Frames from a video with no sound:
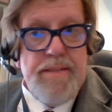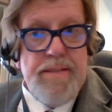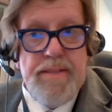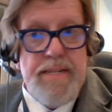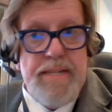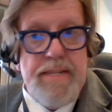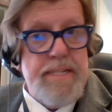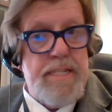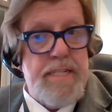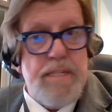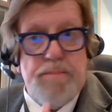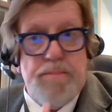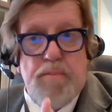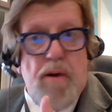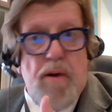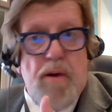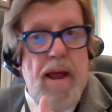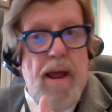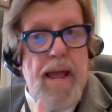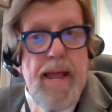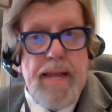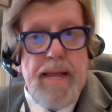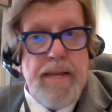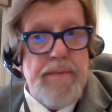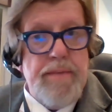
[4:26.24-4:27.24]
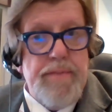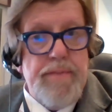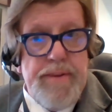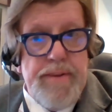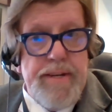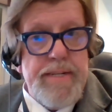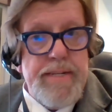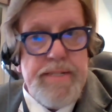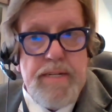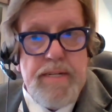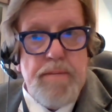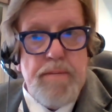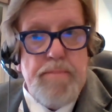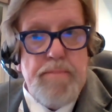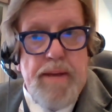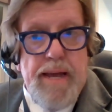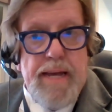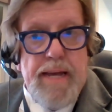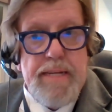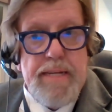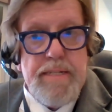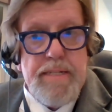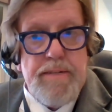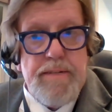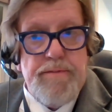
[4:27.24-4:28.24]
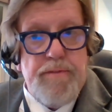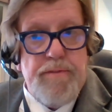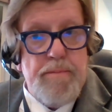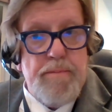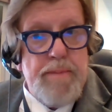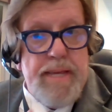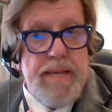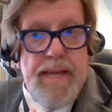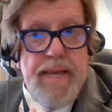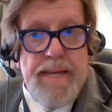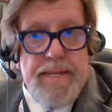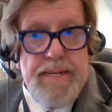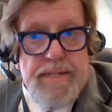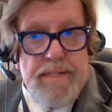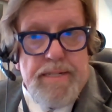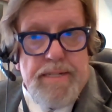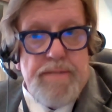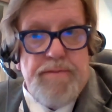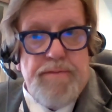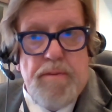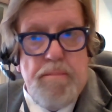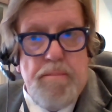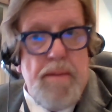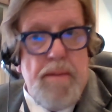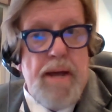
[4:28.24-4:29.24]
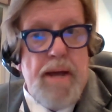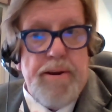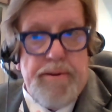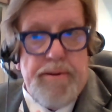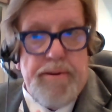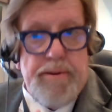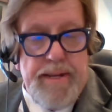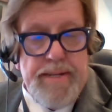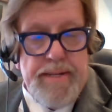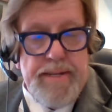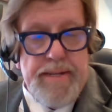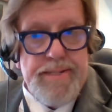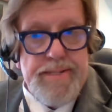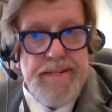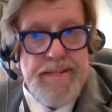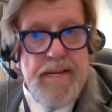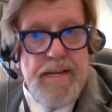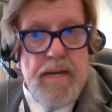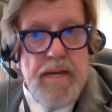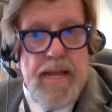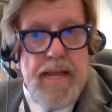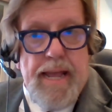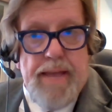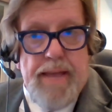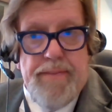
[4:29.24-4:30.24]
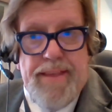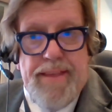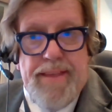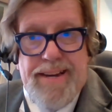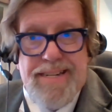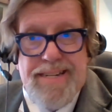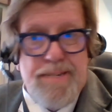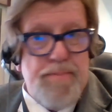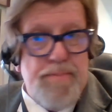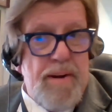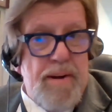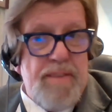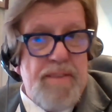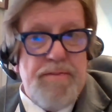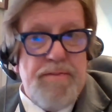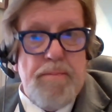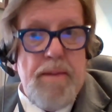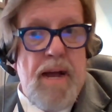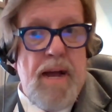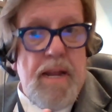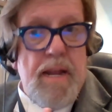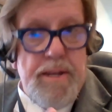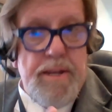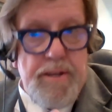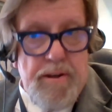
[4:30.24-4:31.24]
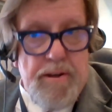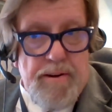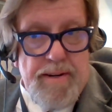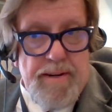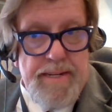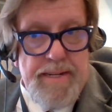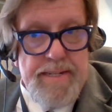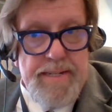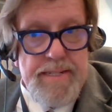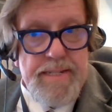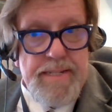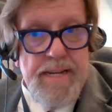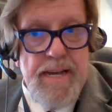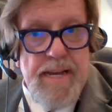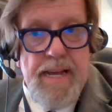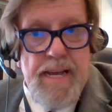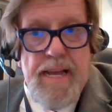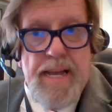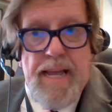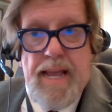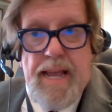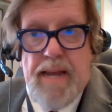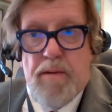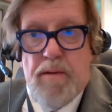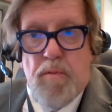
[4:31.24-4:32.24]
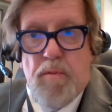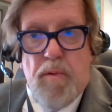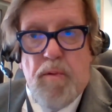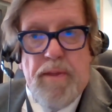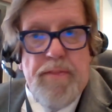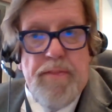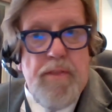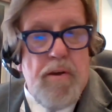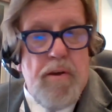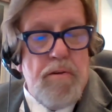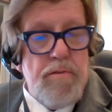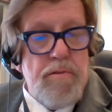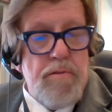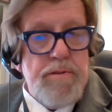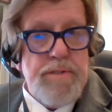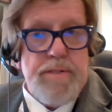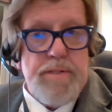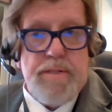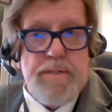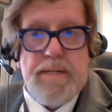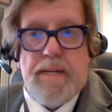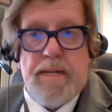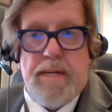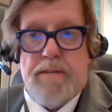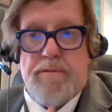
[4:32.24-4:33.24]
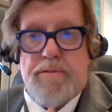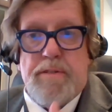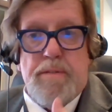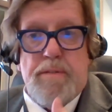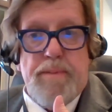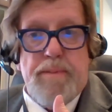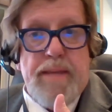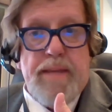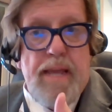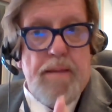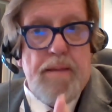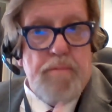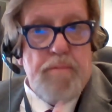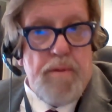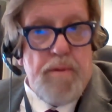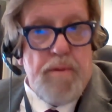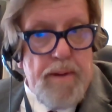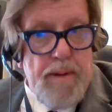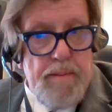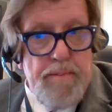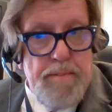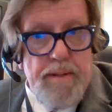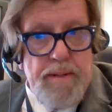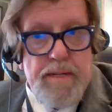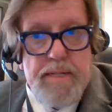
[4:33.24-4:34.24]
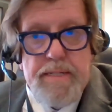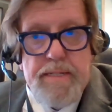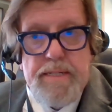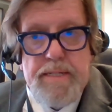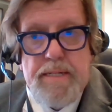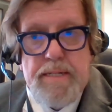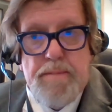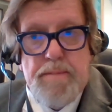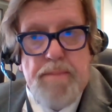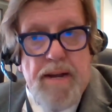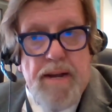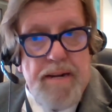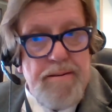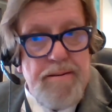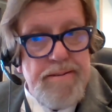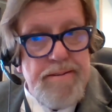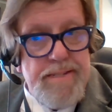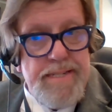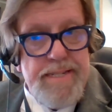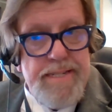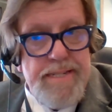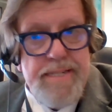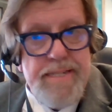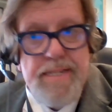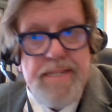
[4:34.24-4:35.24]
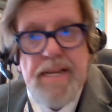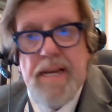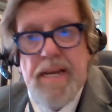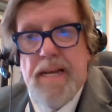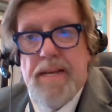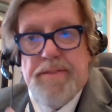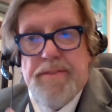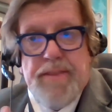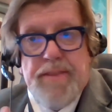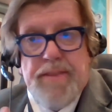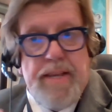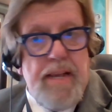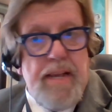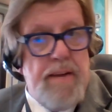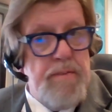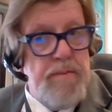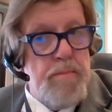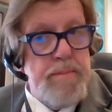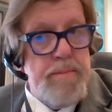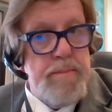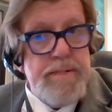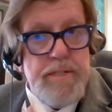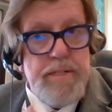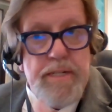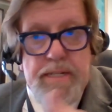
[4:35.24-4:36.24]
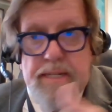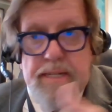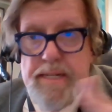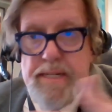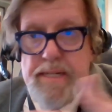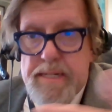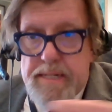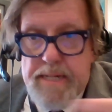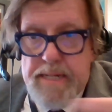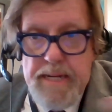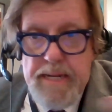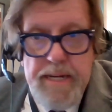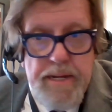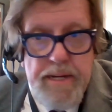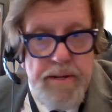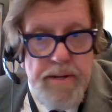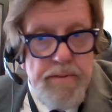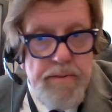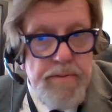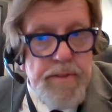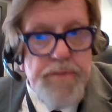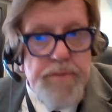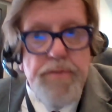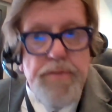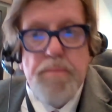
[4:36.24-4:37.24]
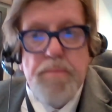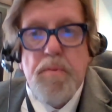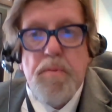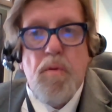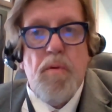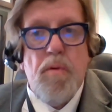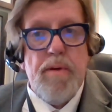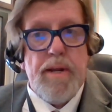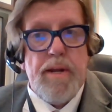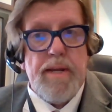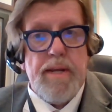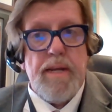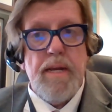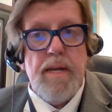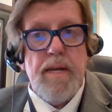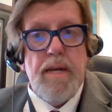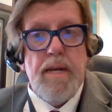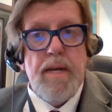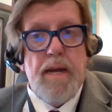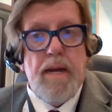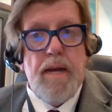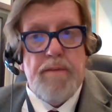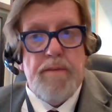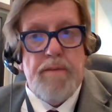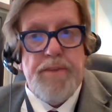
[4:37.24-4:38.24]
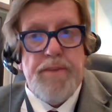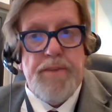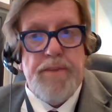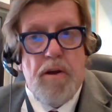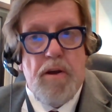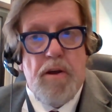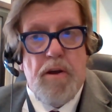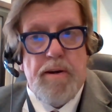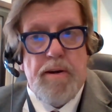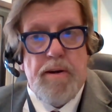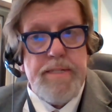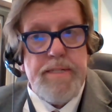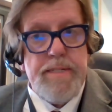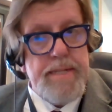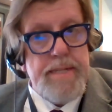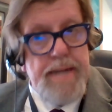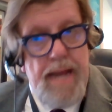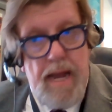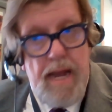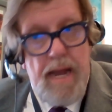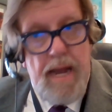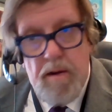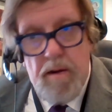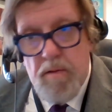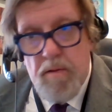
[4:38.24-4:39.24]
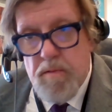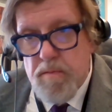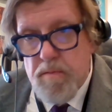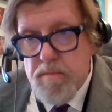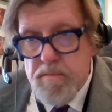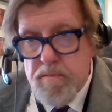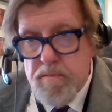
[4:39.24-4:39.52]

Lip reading: that sprang in the distant past from kings, from monarchies, and then it sprang from oligarchies. And when those countries became republics, democracies, the government just continued the supporting of the arts. Now